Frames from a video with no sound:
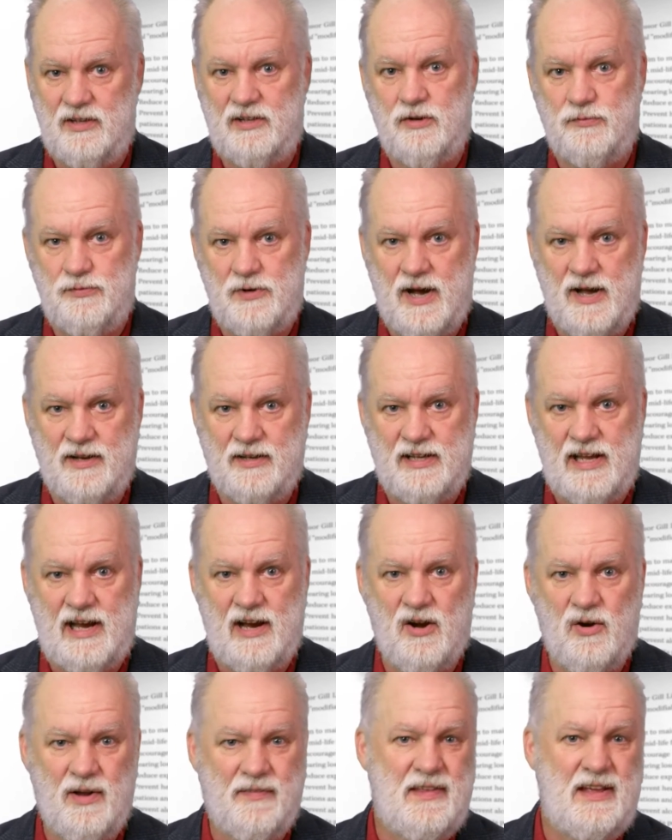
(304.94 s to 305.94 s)
to find
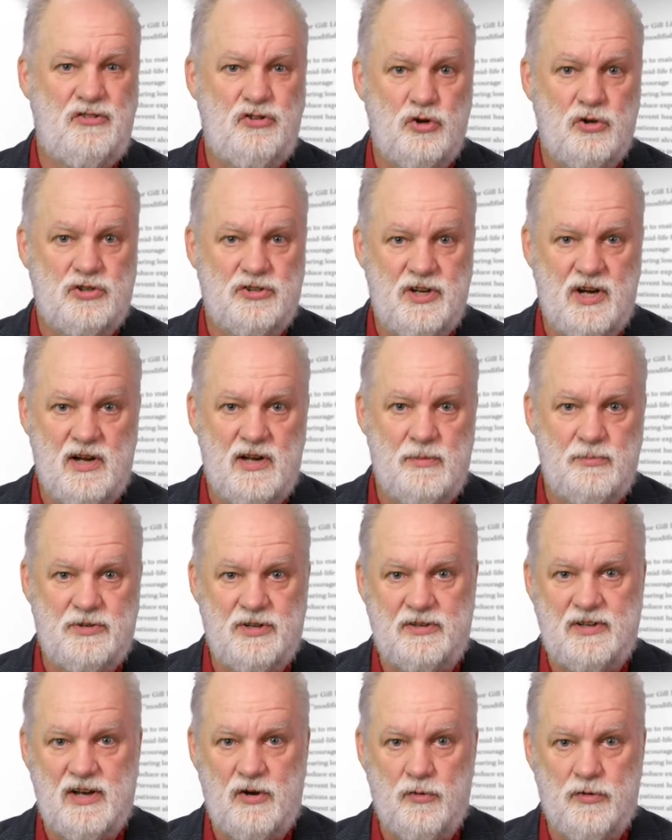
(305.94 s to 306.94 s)
care, and they took time to
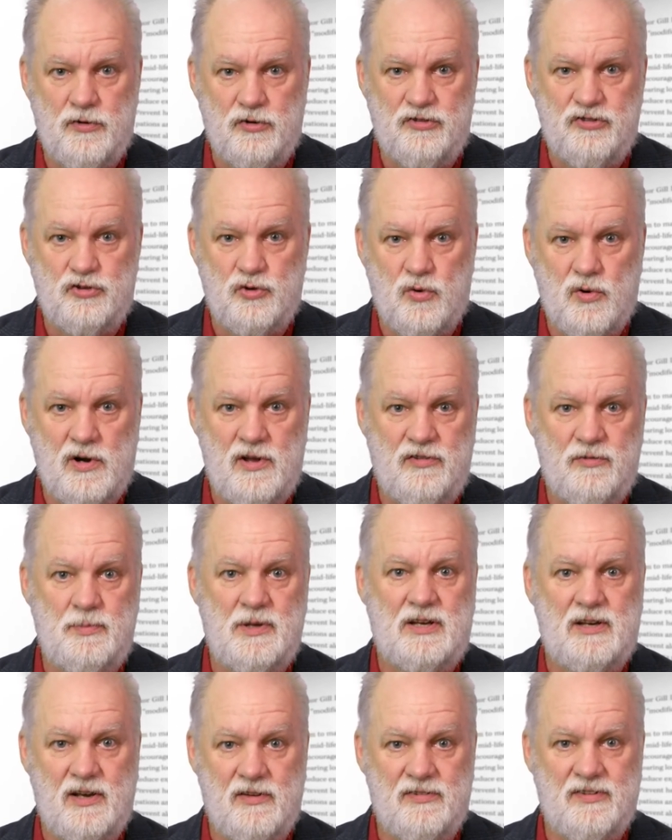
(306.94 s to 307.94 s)
tell their stories
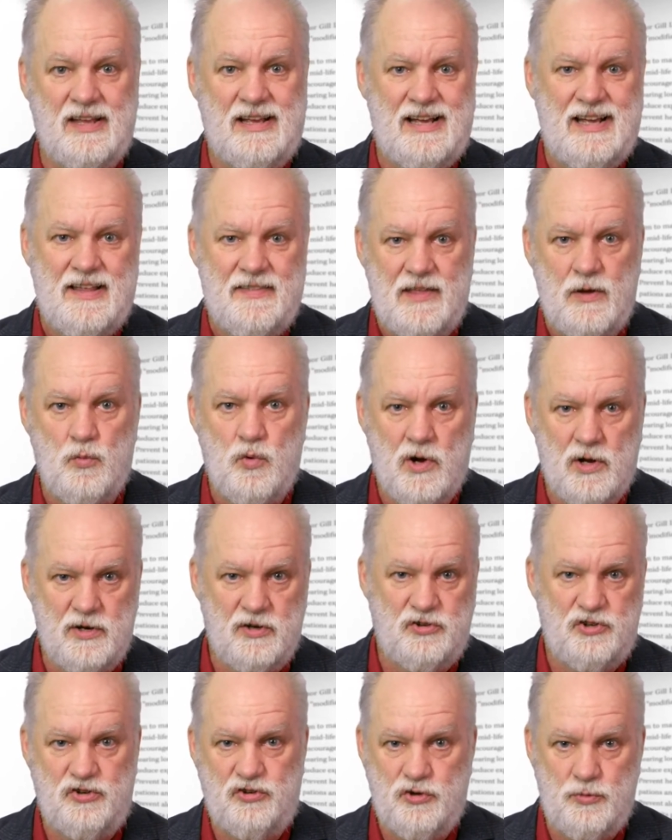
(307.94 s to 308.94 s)
because they
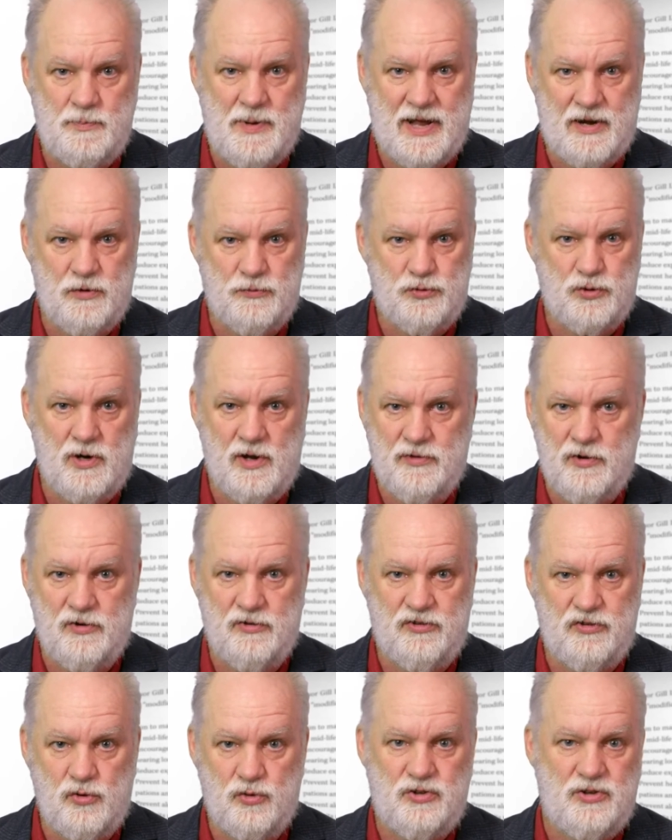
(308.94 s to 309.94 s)
wanted to do better for
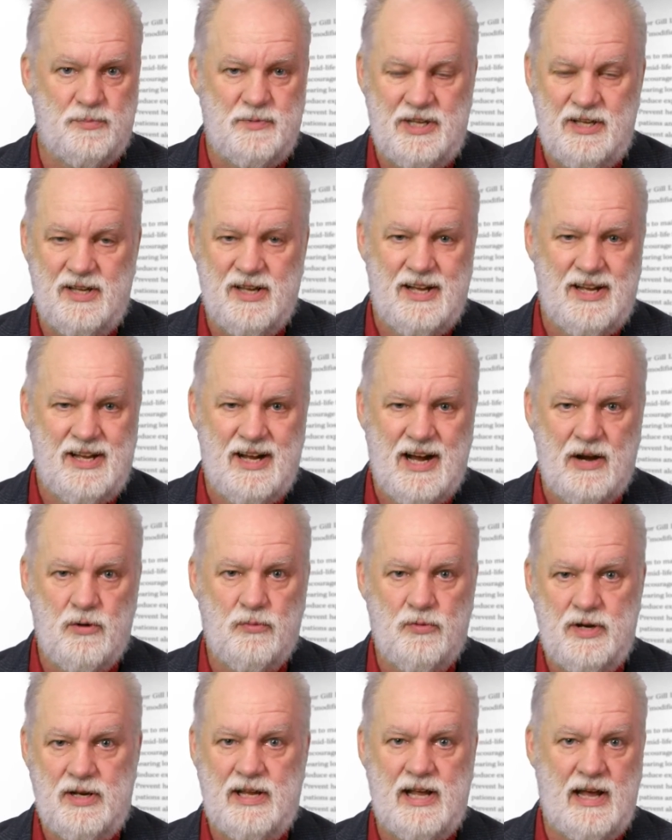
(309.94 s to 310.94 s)
others. So to me, I
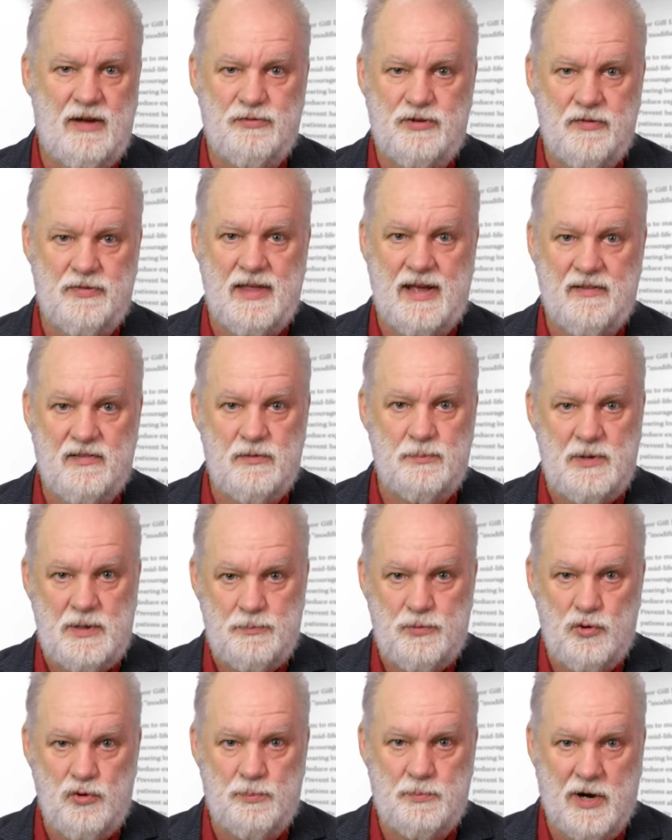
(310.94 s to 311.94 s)
really have to thank the
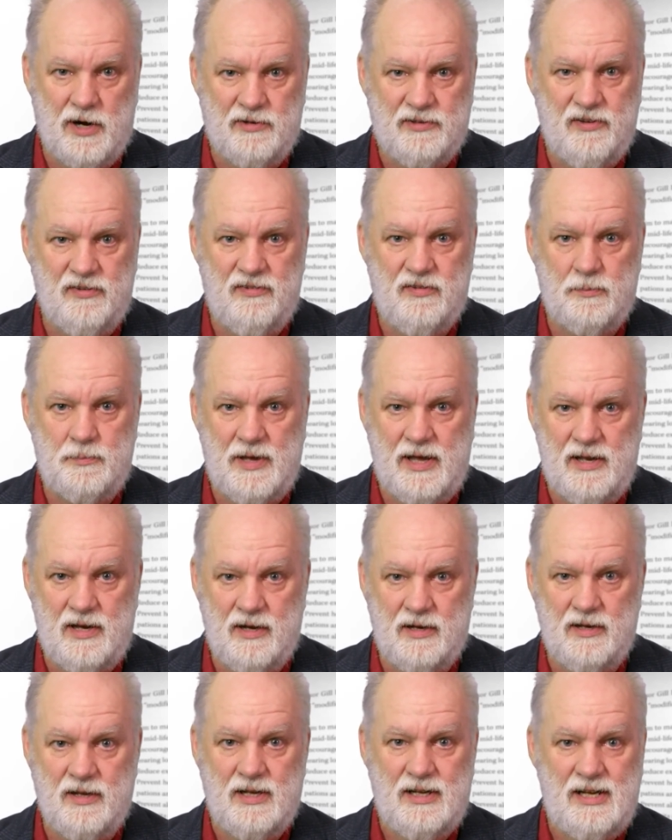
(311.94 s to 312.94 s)
people who
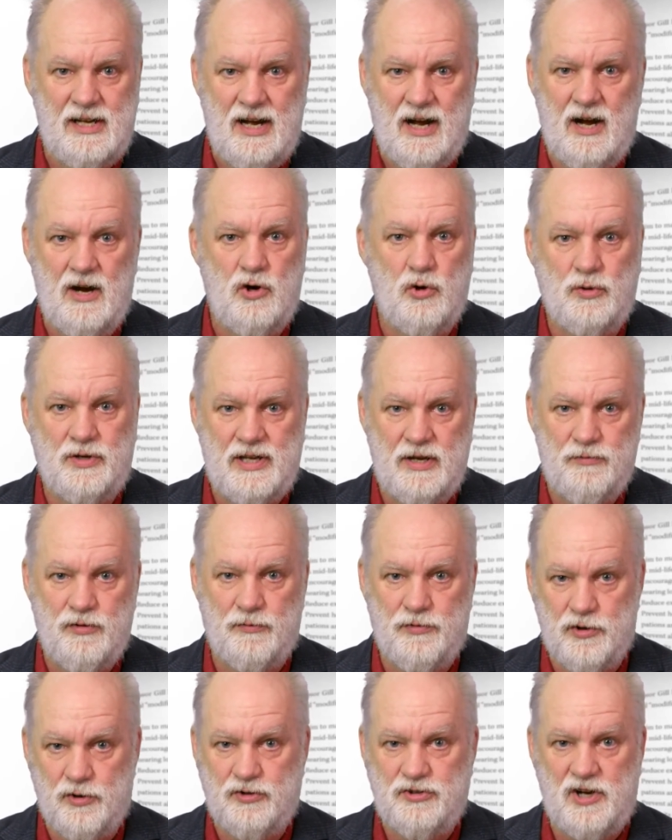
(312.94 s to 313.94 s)
participated, who give of
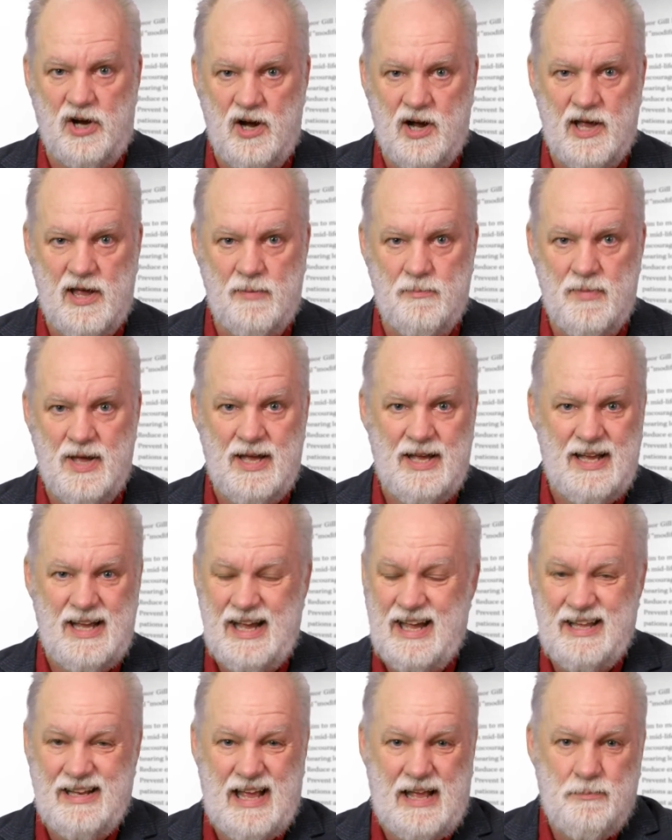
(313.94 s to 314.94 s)
their time
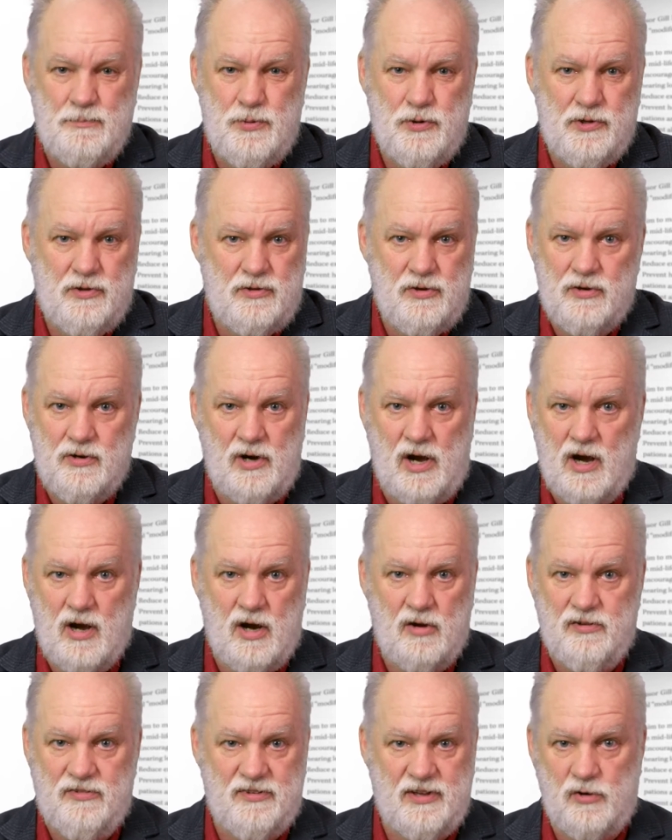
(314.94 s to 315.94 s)
and put their
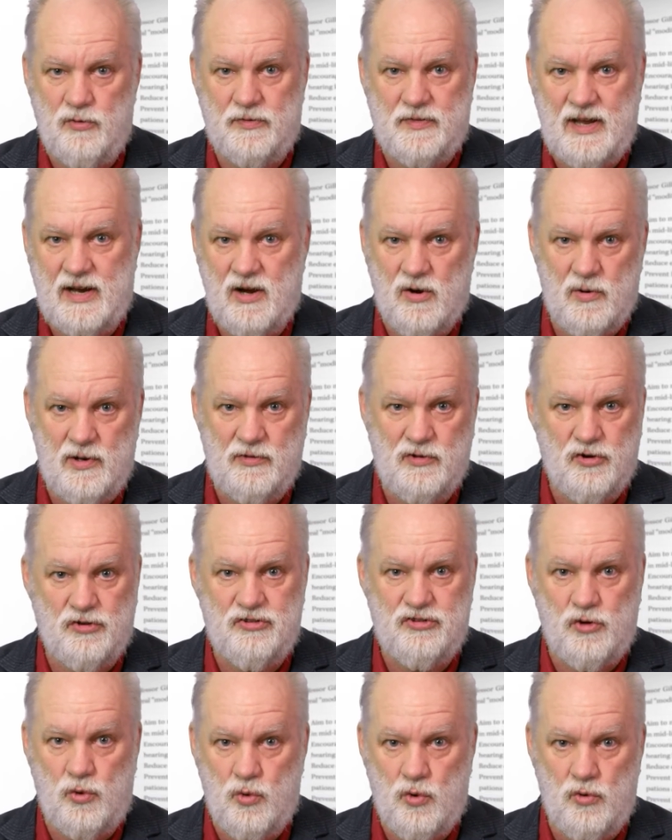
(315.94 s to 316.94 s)
hearts out there and their
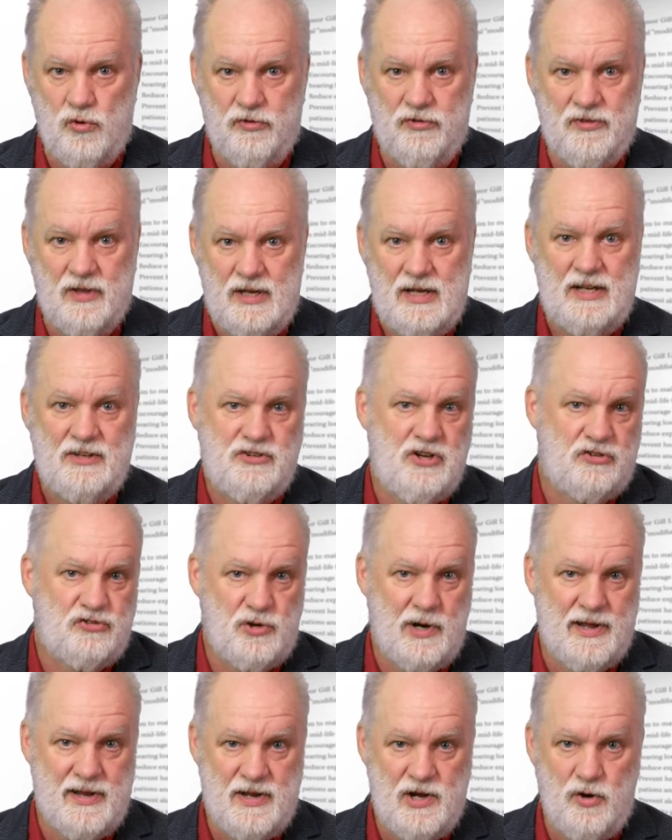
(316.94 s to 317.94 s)
souls to
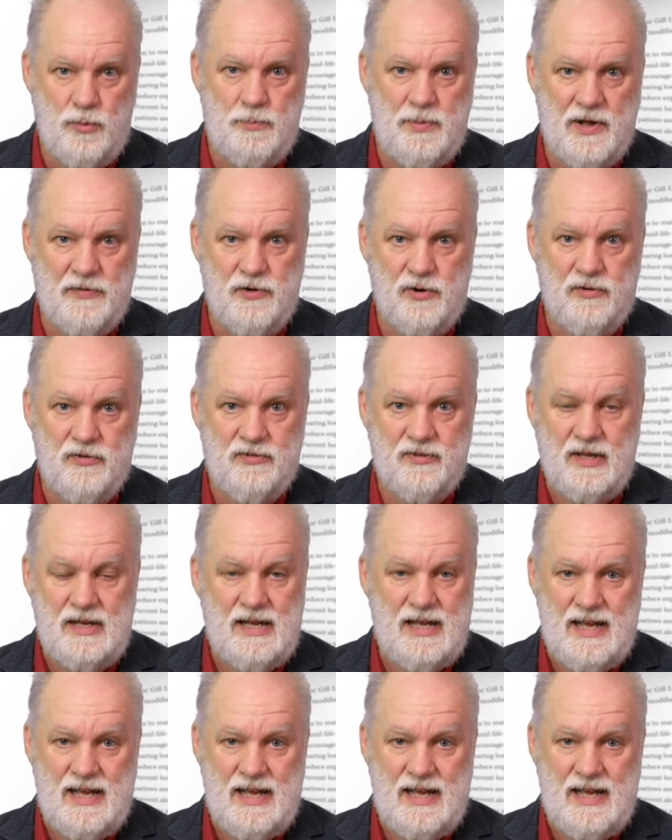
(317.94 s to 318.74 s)
try and help others.